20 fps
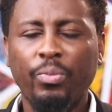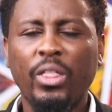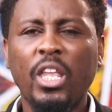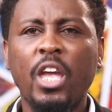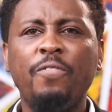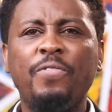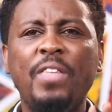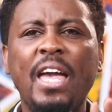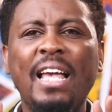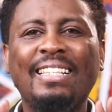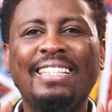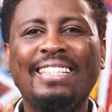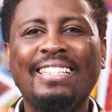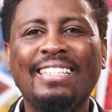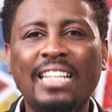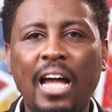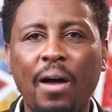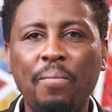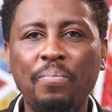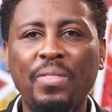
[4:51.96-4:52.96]
if there is
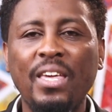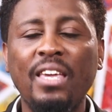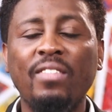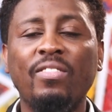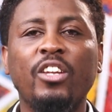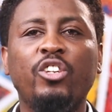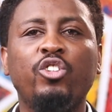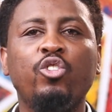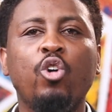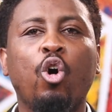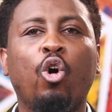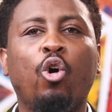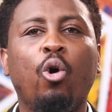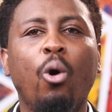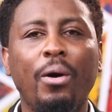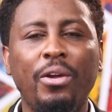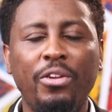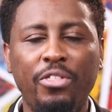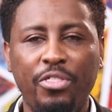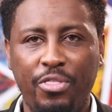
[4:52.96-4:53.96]
something that you're
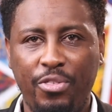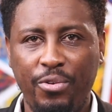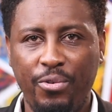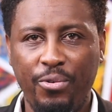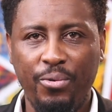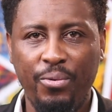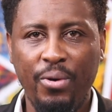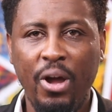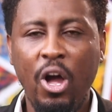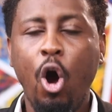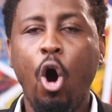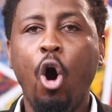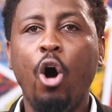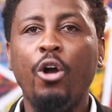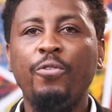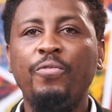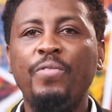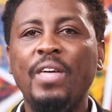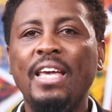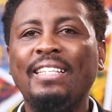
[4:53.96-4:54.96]
going through, or
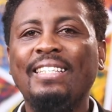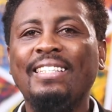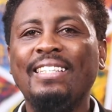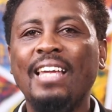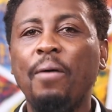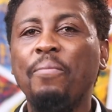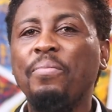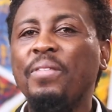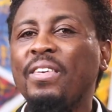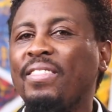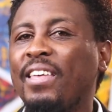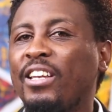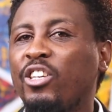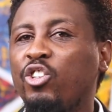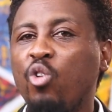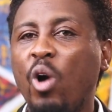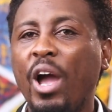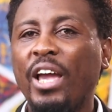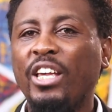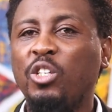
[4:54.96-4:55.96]
if there is something that
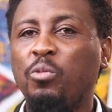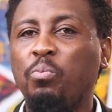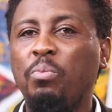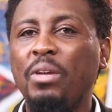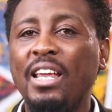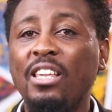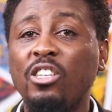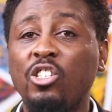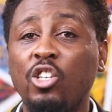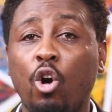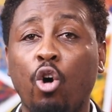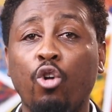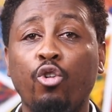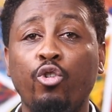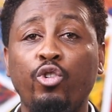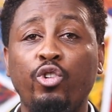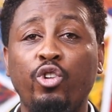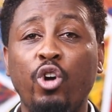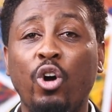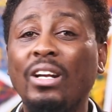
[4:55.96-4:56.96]
you are experiencing or
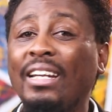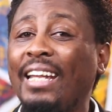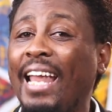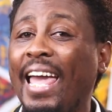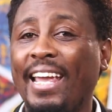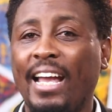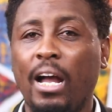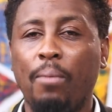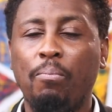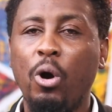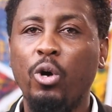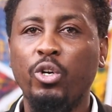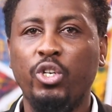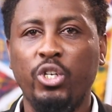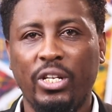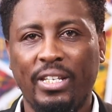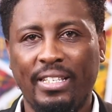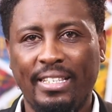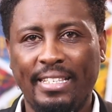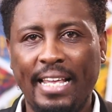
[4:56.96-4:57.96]
you don't like about
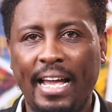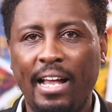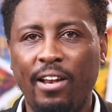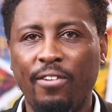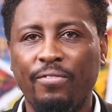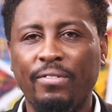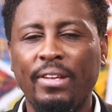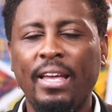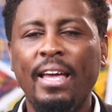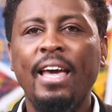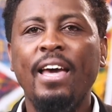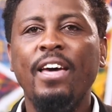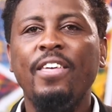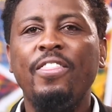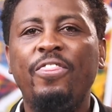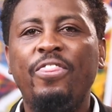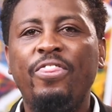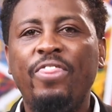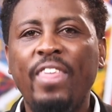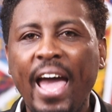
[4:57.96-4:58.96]
yourself,
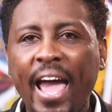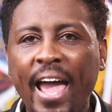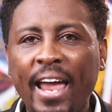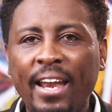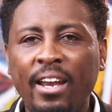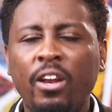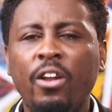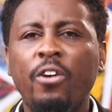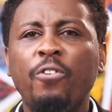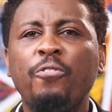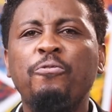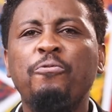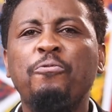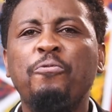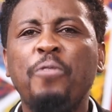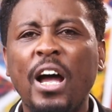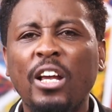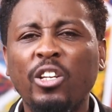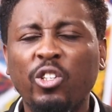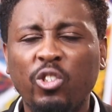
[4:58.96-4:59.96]
then
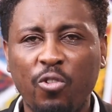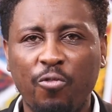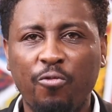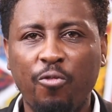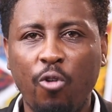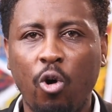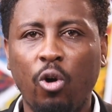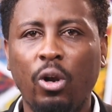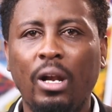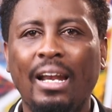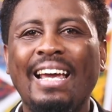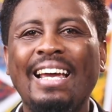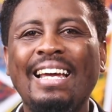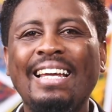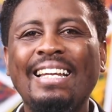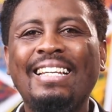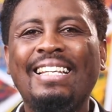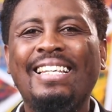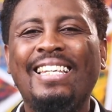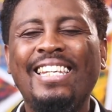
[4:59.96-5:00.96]
first of all,
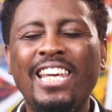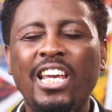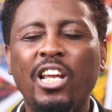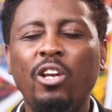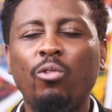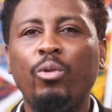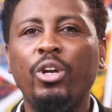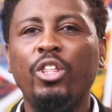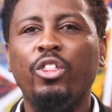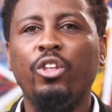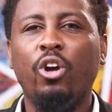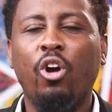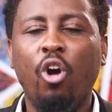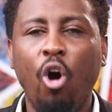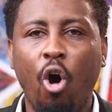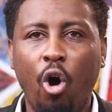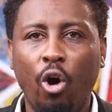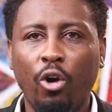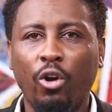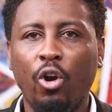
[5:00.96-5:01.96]
deal with
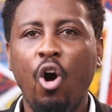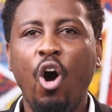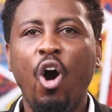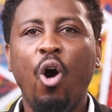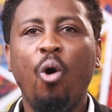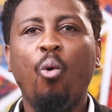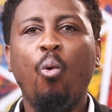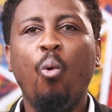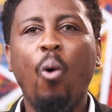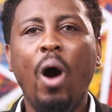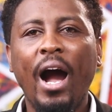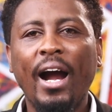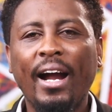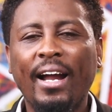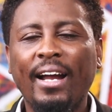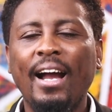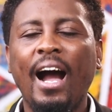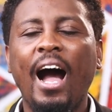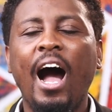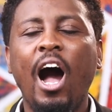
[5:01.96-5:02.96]
God.
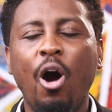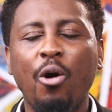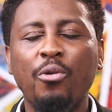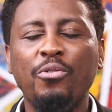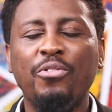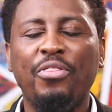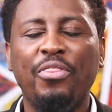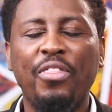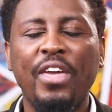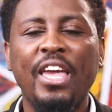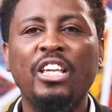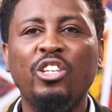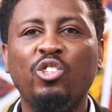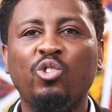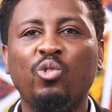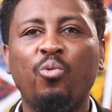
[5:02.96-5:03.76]
Work out things